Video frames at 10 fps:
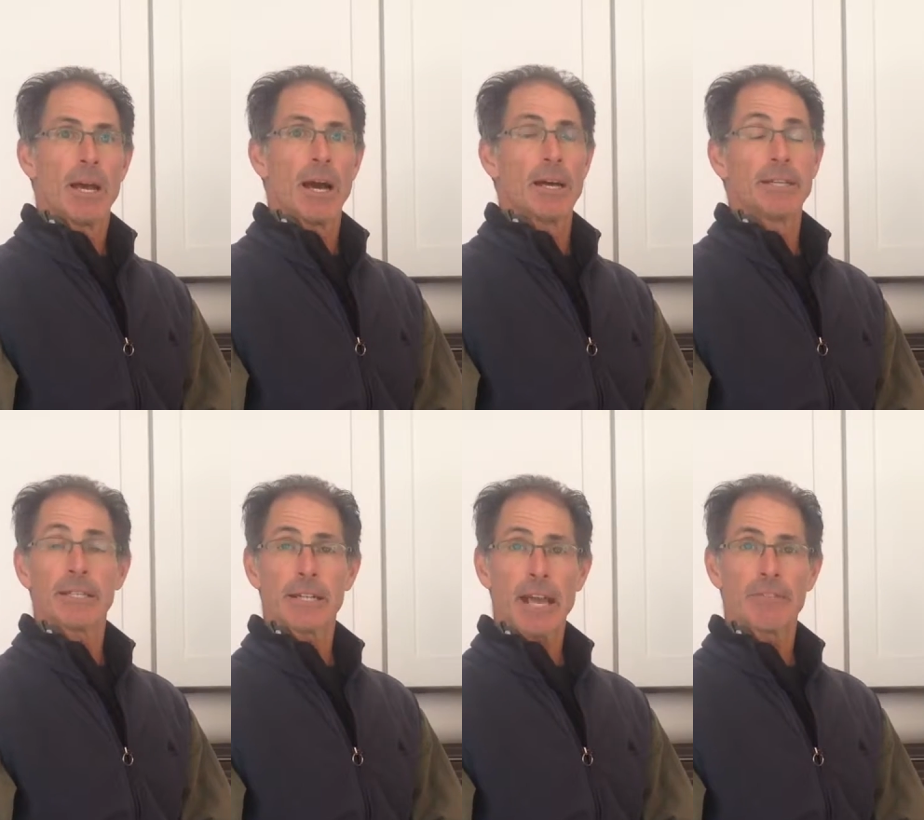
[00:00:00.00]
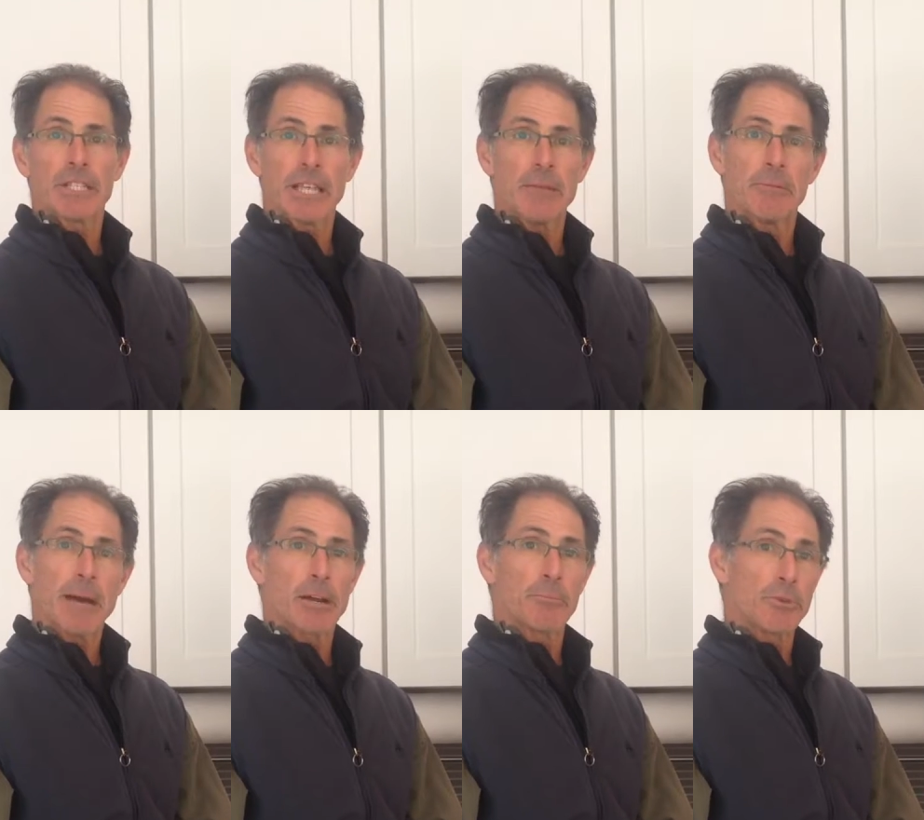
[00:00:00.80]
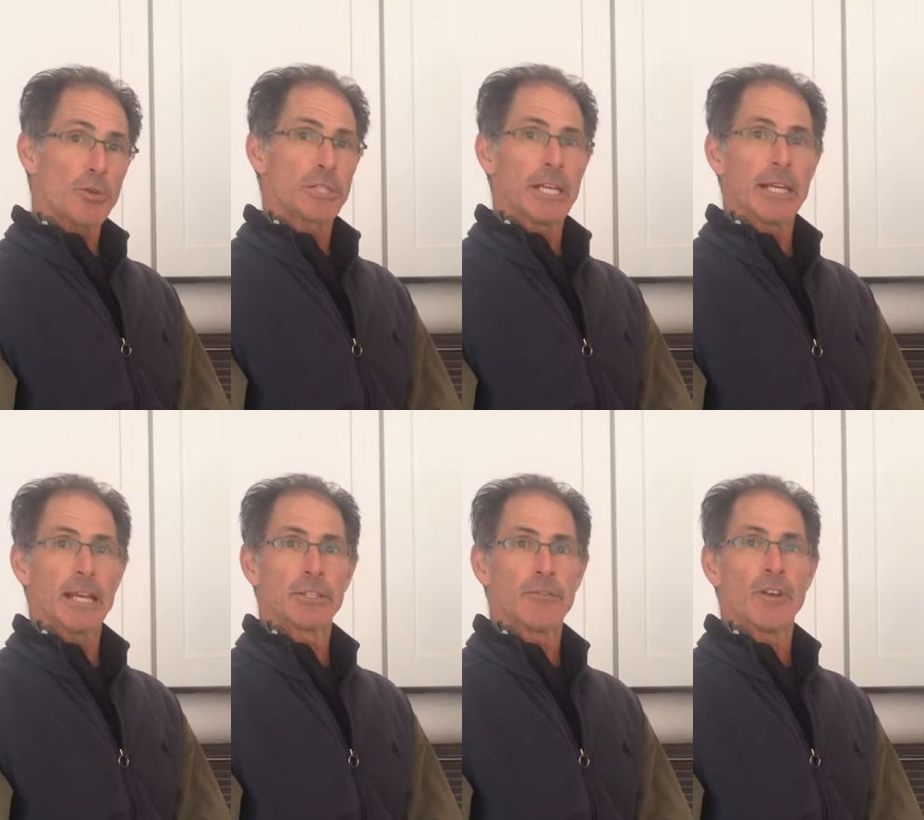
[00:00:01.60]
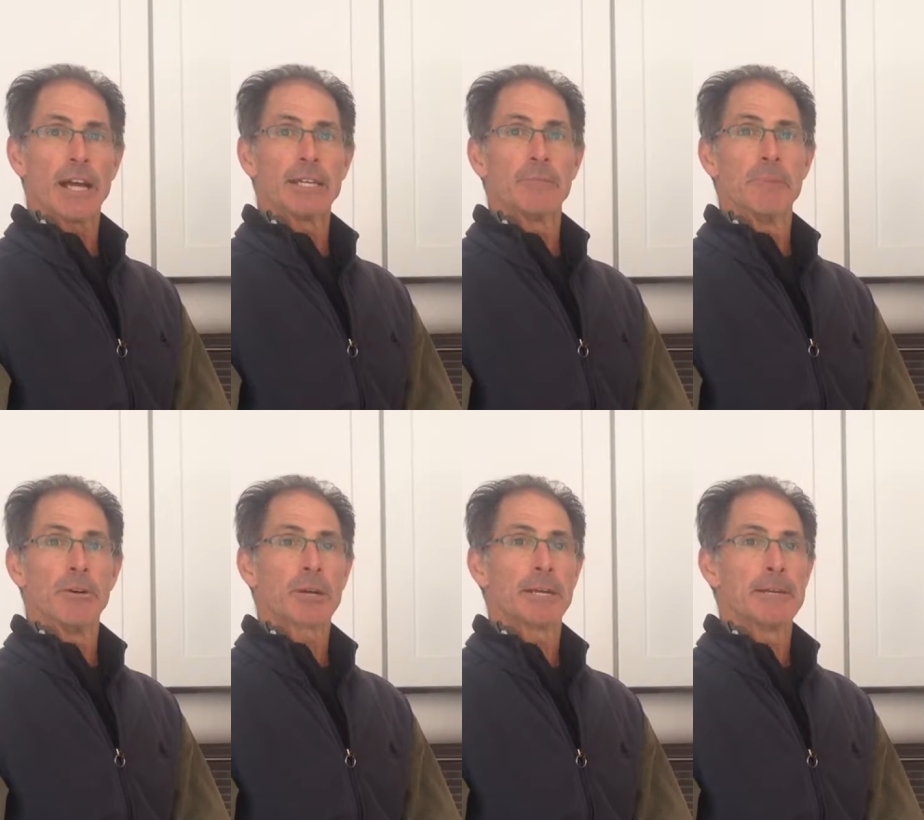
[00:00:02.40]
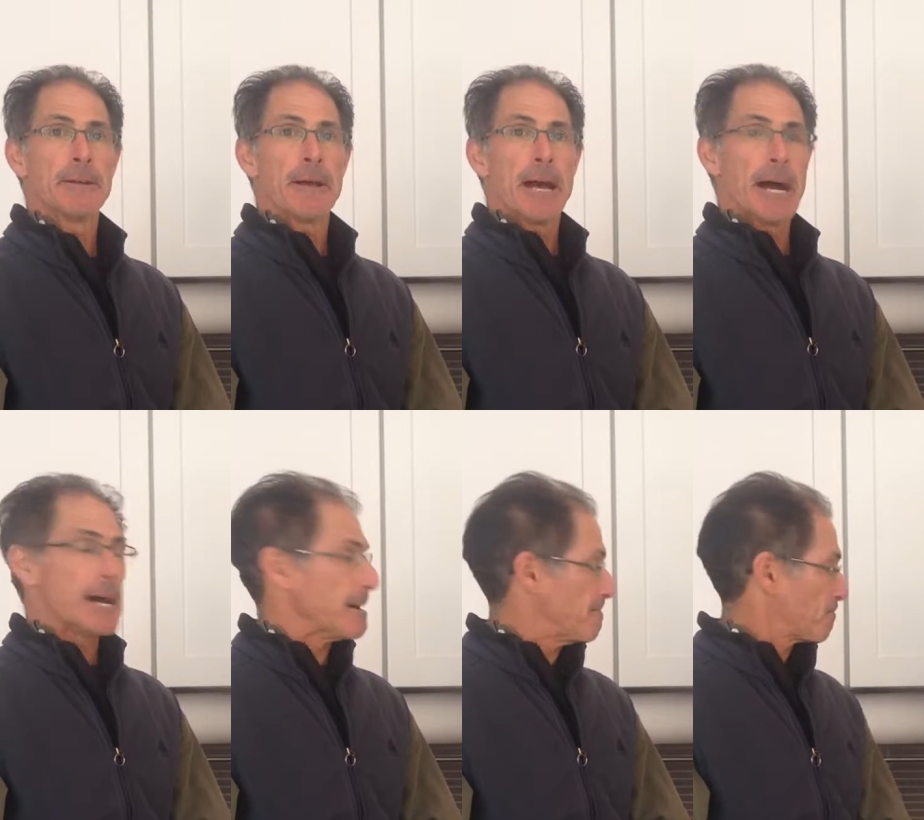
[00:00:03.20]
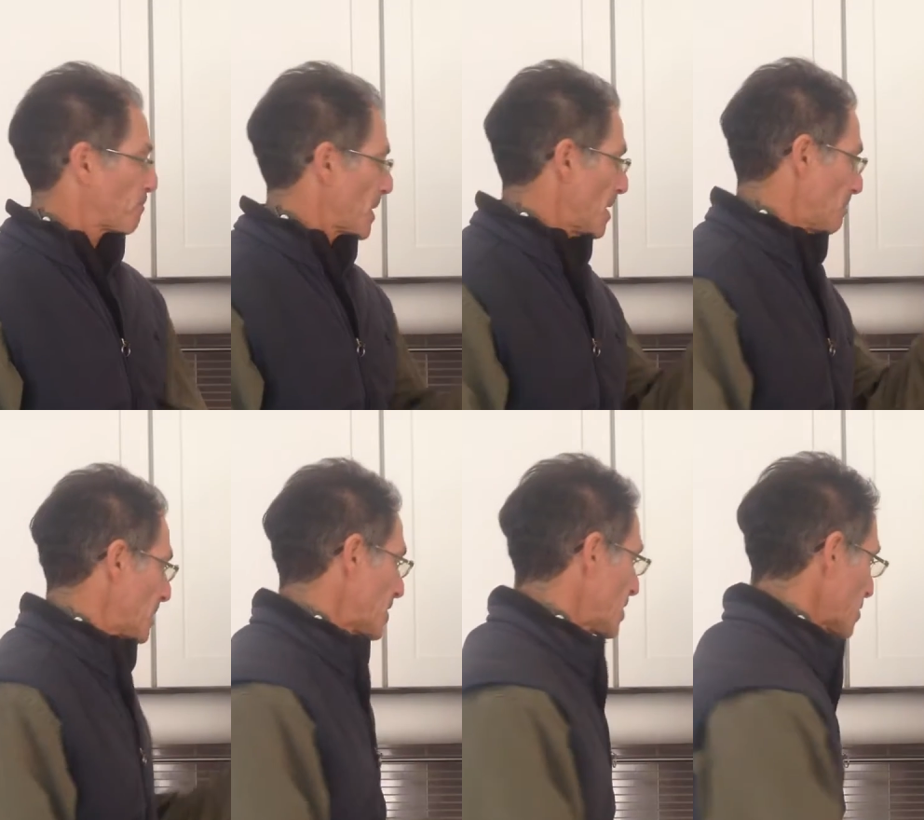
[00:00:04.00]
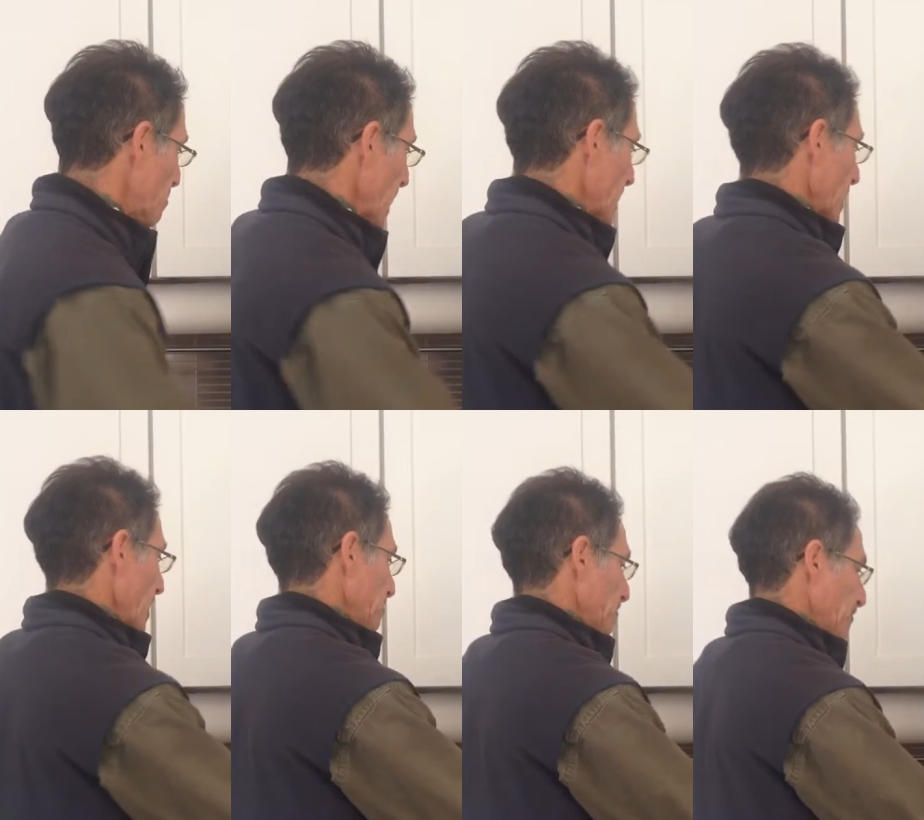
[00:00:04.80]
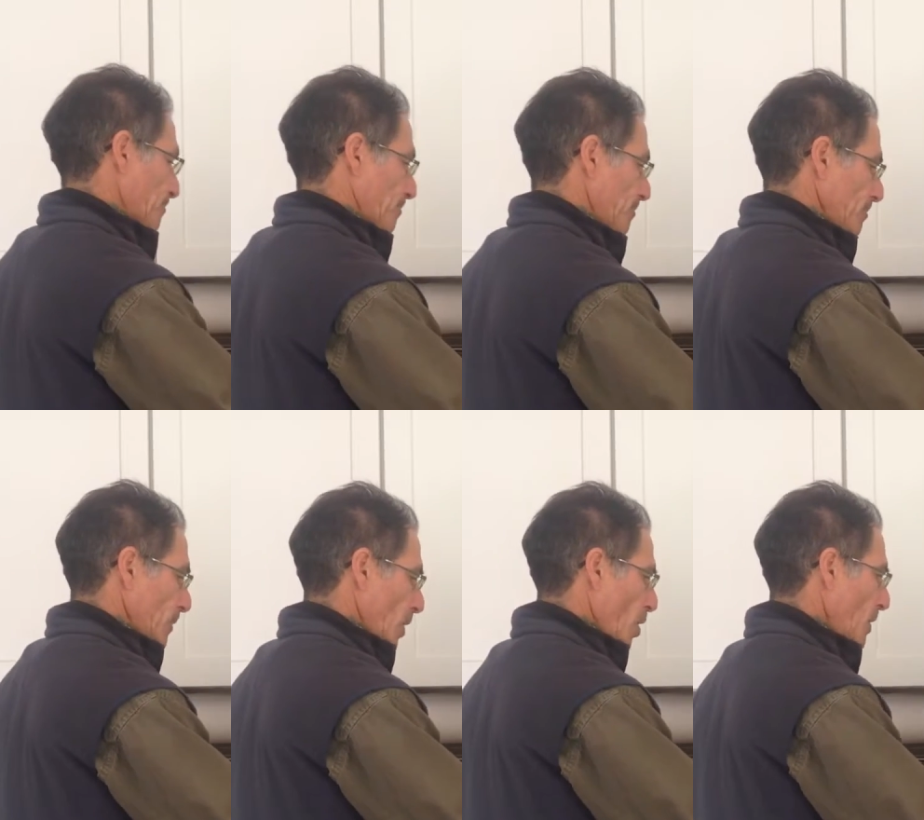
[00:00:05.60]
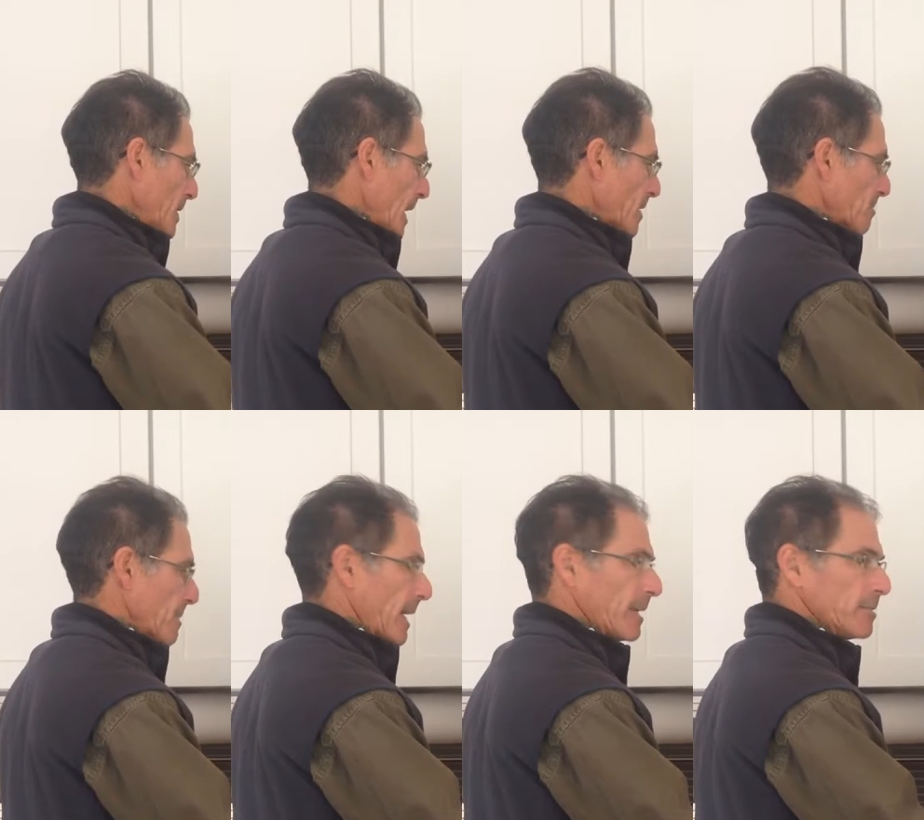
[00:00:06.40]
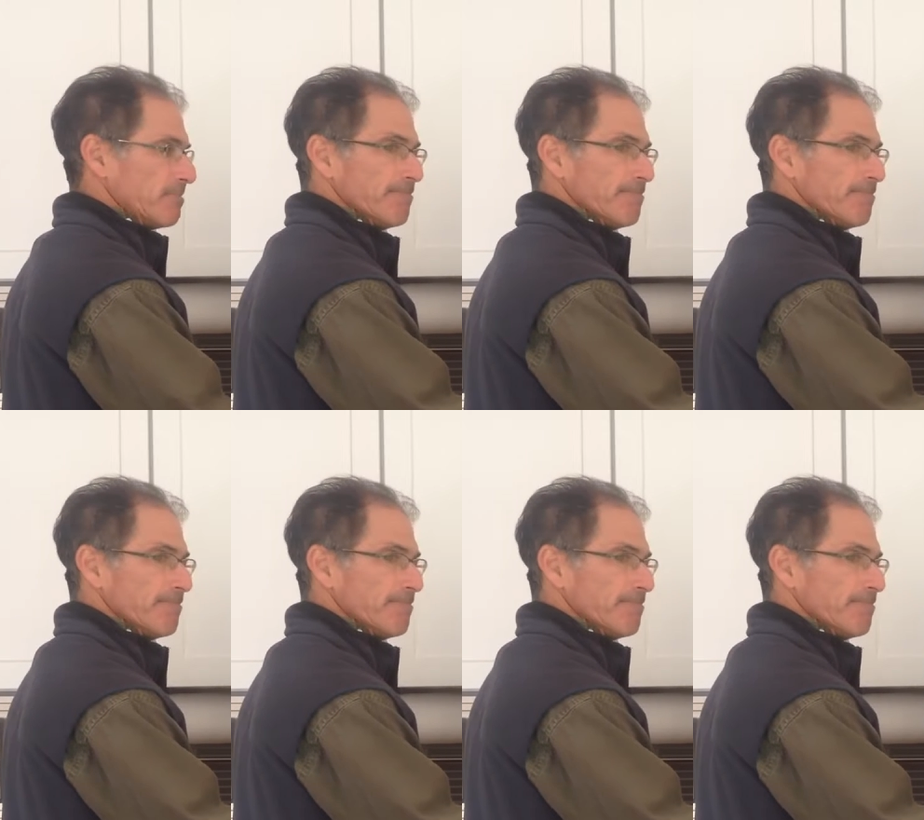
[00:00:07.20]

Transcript: It doesn't have the same amount of protein as you find in milk, but you just blend it up. Only takes a minute.